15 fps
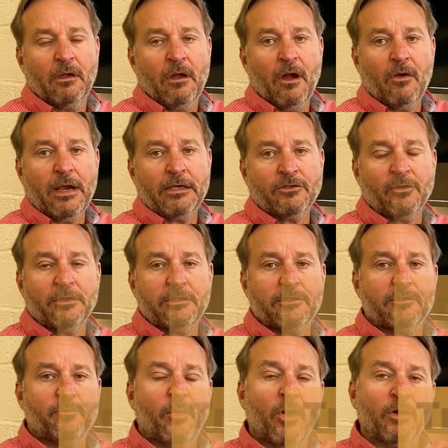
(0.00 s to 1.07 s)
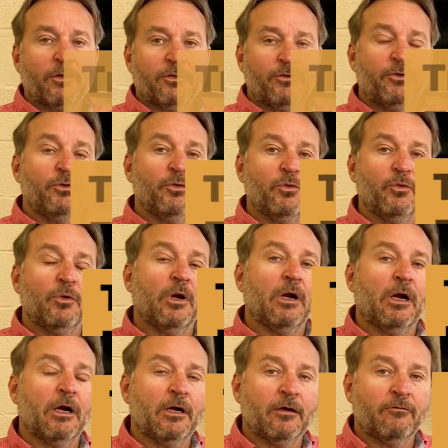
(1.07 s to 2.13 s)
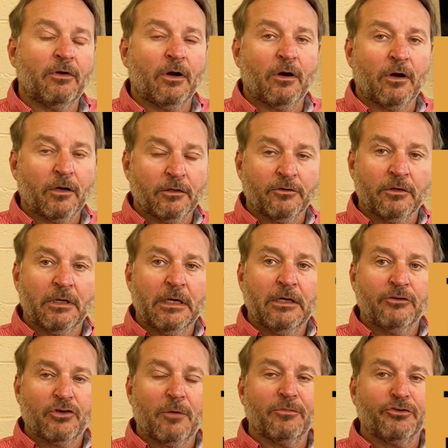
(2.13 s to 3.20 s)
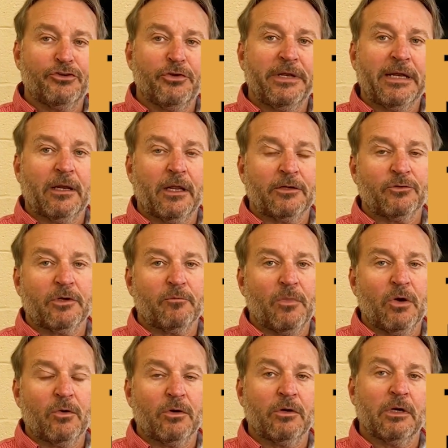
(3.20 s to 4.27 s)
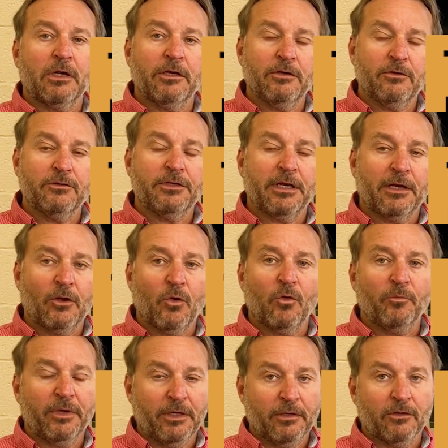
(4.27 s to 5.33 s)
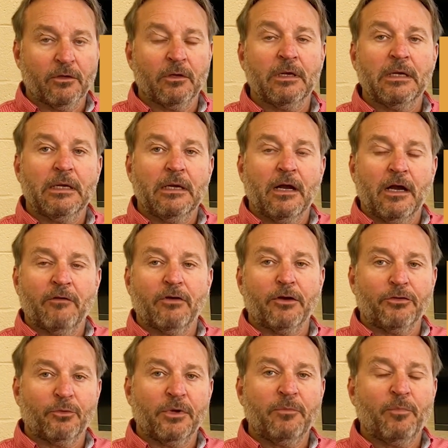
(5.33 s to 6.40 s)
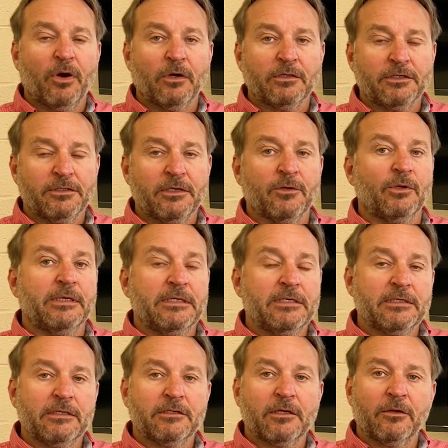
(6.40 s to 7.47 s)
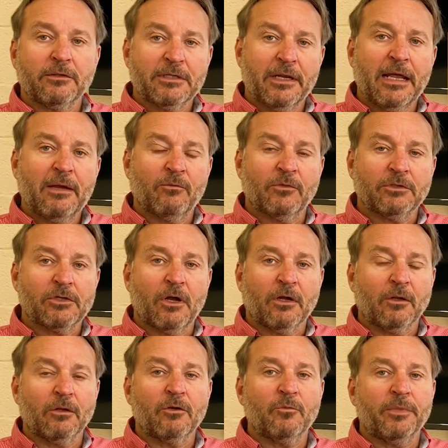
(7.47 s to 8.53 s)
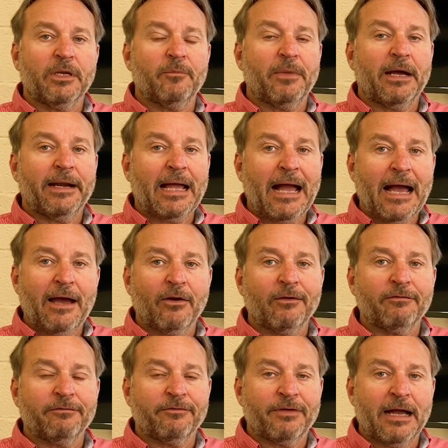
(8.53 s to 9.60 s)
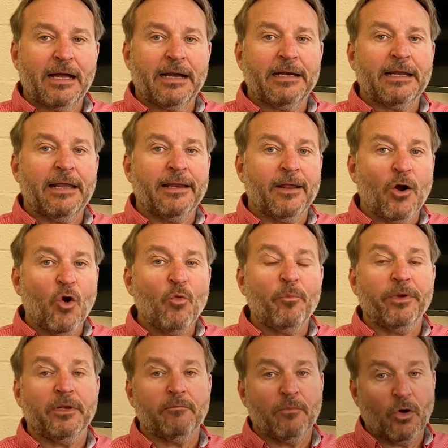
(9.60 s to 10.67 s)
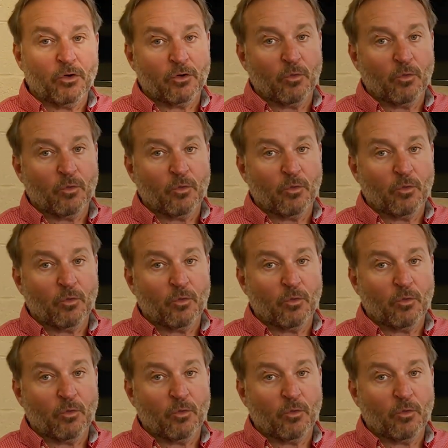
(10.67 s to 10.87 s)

Okay, so this is part 2 of our troubleshooting an electric motor using an ohm meter of our 3-part series. And so today we'll talk a little bit about how to find an open motor